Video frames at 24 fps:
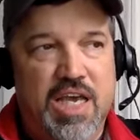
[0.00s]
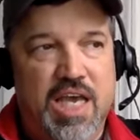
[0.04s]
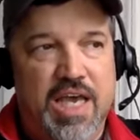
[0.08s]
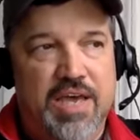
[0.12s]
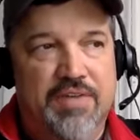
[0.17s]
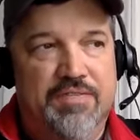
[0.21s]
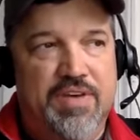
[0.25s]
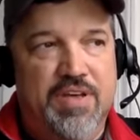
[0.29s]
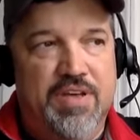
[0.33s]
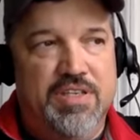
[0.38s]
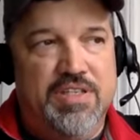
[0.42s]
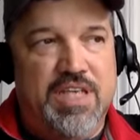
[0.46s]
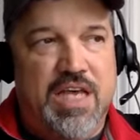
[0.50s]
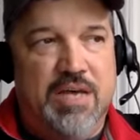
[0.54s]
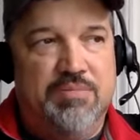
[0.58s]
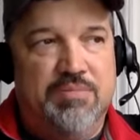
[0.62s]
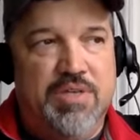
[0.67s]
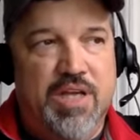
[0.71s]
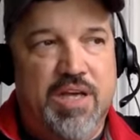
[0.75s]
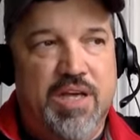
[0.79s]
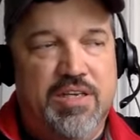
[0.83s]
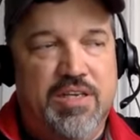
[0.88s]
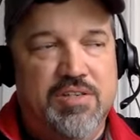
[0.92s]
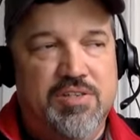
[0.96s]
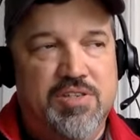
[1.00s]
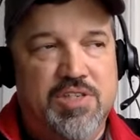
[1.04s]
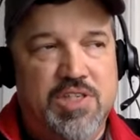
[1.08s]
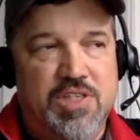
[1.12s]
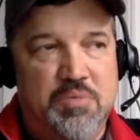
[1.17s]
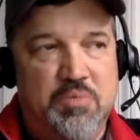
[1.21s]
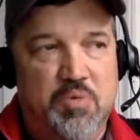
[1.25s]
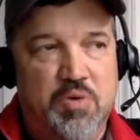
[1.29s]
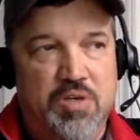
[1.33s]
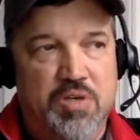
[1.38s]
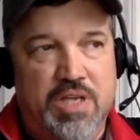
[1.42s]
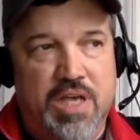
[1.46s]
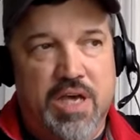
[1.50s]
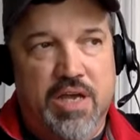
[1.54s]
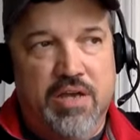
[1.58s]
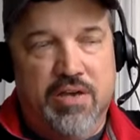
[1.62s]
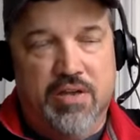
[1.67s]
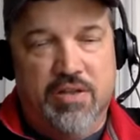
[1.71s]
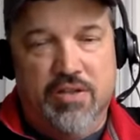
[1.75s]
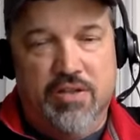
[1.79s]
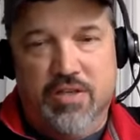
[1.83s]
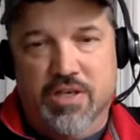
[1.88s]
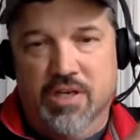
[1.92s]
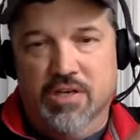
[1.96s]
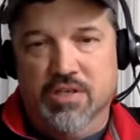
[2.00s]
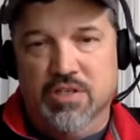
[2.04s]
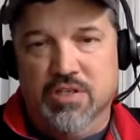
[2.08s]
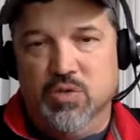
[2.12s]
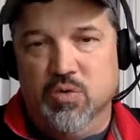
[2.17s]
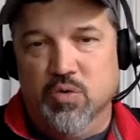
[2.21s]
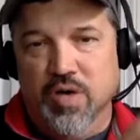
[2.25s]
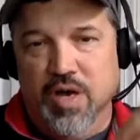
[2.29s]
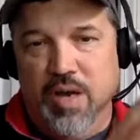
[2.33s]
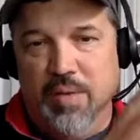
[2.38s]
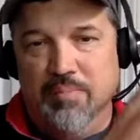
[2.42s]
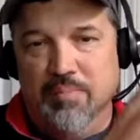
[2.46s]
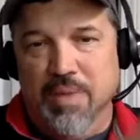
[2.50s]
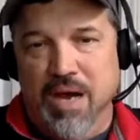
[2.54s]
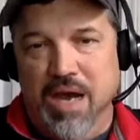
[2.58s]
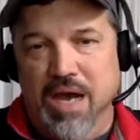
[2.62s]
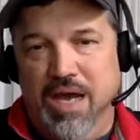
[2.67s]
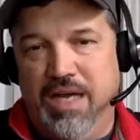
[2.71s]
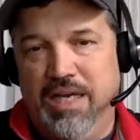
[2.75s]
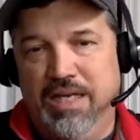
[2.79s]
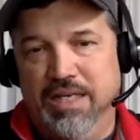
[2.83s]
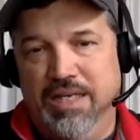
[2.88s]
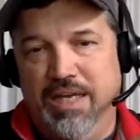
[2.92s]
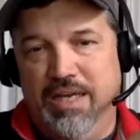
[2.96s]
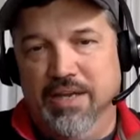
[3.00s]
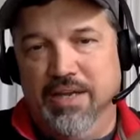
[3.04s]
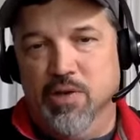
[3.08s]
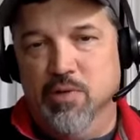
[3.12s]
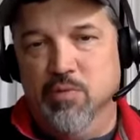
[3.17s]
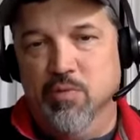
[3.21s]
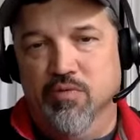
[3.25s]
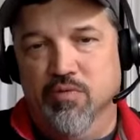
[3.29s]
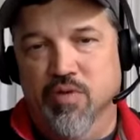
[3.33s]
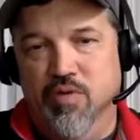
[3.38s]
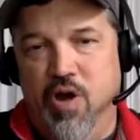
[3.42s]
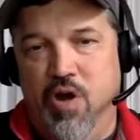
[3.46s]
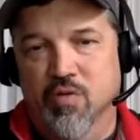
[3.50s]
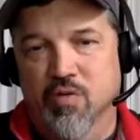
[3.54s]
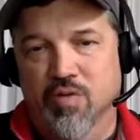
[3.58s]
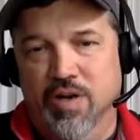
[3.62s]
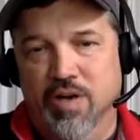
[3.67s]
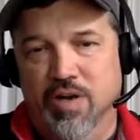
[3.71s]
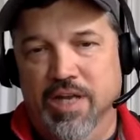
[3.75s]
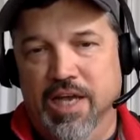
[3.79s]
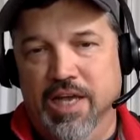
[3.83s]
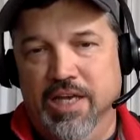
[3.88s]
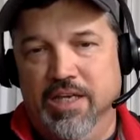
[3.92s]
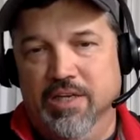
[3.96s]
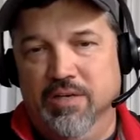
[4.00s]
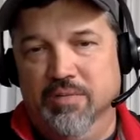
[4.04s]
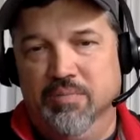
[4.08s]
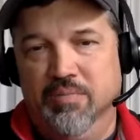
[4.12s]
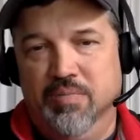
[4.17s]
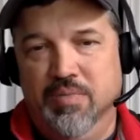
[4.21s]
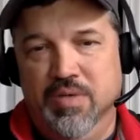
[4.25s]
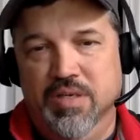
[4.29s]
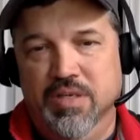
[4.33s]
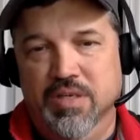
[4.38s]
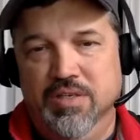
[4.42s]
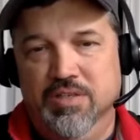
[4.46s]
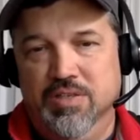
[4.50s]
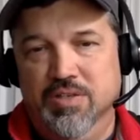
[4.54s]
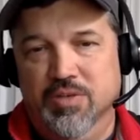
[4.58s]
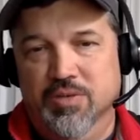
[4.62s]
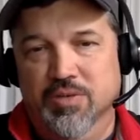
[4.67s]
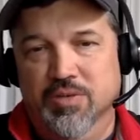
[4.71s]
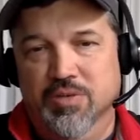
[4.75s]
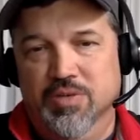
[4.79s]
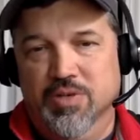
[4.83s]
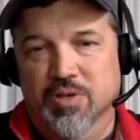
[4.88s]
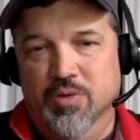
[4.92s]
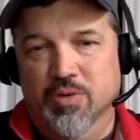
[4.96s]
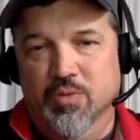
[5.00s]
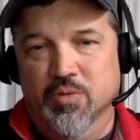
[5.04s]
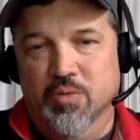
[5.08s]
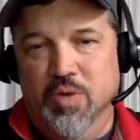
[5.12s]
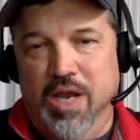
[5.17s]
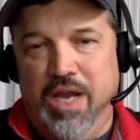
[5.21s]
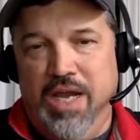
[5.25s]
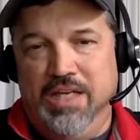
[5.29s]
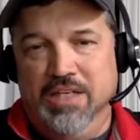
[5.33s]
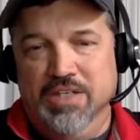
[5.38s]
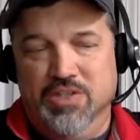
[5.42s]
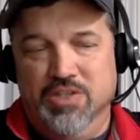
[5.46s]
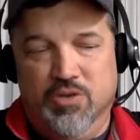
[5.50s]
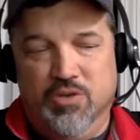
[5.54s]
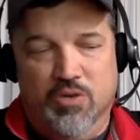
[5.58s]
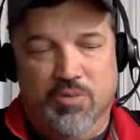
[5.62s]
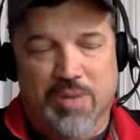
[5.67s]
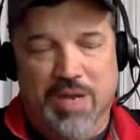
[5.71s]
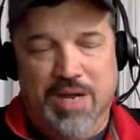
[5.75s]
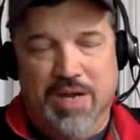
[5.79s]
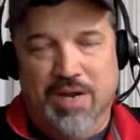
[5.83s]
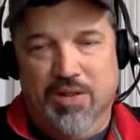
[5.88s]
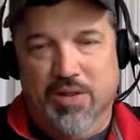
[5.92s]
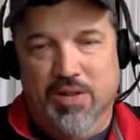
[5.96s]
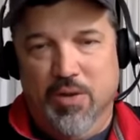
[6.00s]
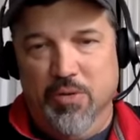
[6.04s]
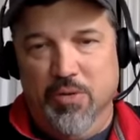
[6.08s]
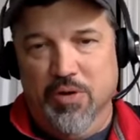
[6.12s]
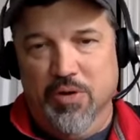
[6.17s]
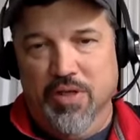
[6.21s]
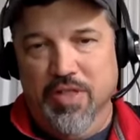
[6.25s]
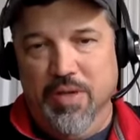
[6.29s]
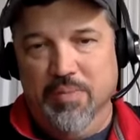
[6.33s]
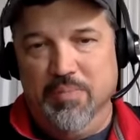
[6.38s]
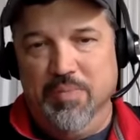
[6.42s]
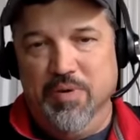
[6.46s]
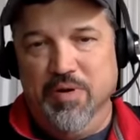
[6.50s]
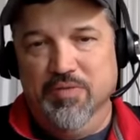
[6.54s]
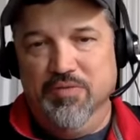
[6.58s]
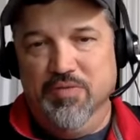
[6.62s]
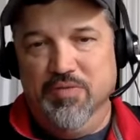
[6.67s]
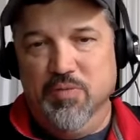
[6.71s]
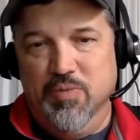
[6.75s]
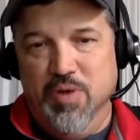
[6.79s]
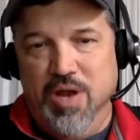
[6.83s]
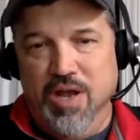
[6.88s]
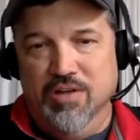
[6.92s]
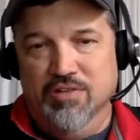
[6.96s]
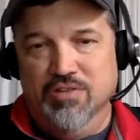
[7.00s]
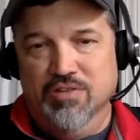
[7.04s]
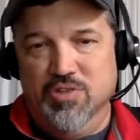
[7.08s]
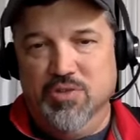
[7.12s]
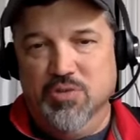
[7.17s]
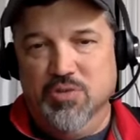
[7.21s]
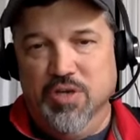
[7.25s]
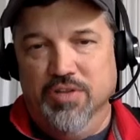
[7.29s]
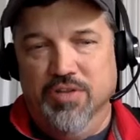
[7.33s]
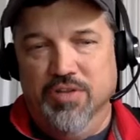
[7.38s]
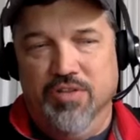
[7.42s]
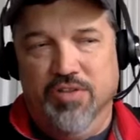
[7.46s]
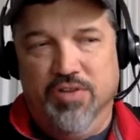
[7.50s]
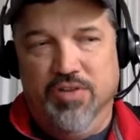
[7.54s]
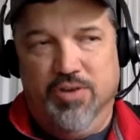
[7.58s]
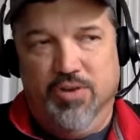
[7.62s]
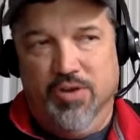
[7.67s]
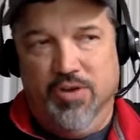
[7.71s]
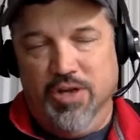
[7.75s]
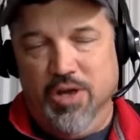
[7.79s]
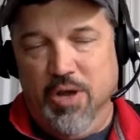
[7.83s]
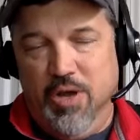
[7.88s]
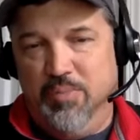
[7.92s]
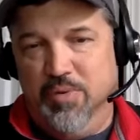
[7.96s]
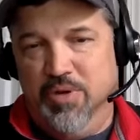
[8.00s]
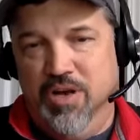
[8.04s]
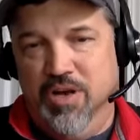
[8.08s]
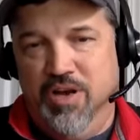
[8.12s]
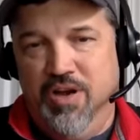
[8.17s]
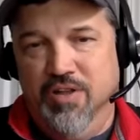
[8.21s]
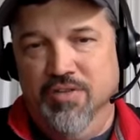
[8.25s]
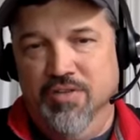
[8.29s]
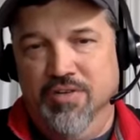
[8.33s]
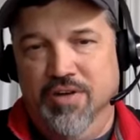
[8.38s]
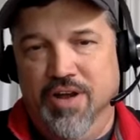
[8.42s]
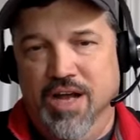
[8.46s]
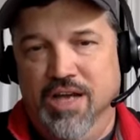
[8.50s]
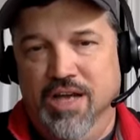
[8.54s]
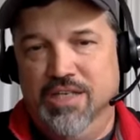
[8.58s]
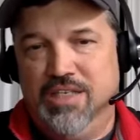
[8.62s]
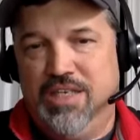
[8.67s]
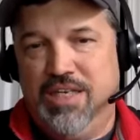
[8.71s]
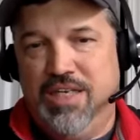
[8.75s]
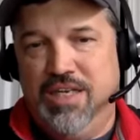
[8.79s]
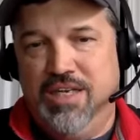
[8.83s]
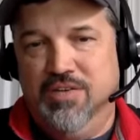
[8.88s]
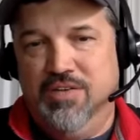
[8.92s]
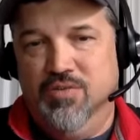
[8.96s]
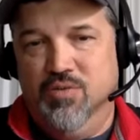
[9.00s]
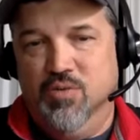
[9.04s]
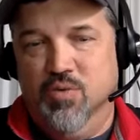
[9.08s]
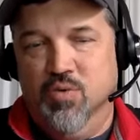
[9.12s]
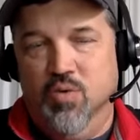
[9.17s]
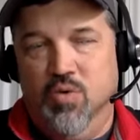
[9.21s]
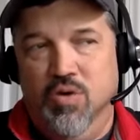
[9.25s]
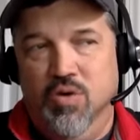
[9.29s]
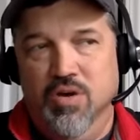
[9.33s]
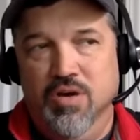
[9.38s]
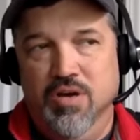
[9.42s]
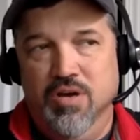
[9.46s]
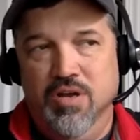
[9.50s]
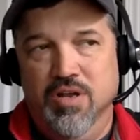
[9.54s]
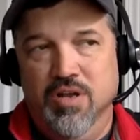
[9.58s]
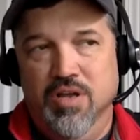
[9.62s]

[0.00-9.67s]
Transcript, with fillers: If it's I'm taking someone down to the gun store and I'm buying a new revolver, I take them to the to the range, show them how to load it. They put a few rounds to it, and then they're going to go put it in their nightstand drawer.